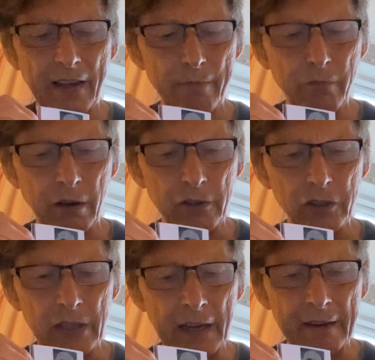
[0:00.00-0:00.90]

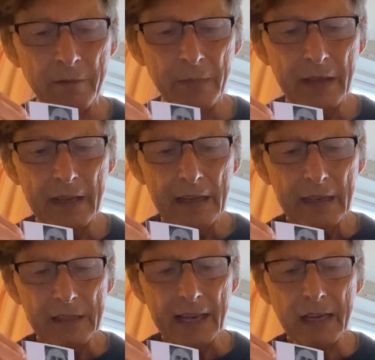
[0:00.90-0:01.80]
Samraj now,
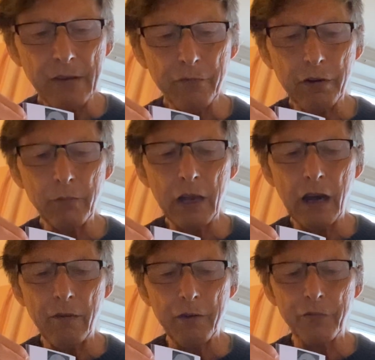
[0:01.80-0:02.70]
taken from
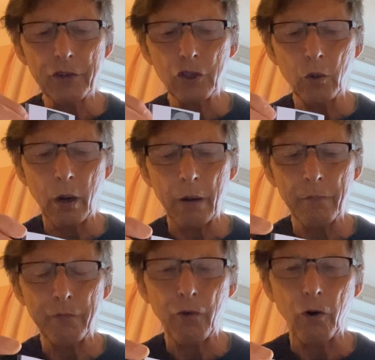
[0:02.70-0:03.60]
Love of the
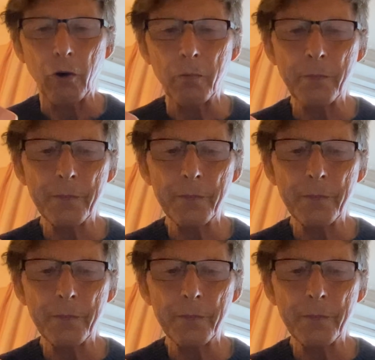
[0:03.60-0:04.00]
Two-Armed Form.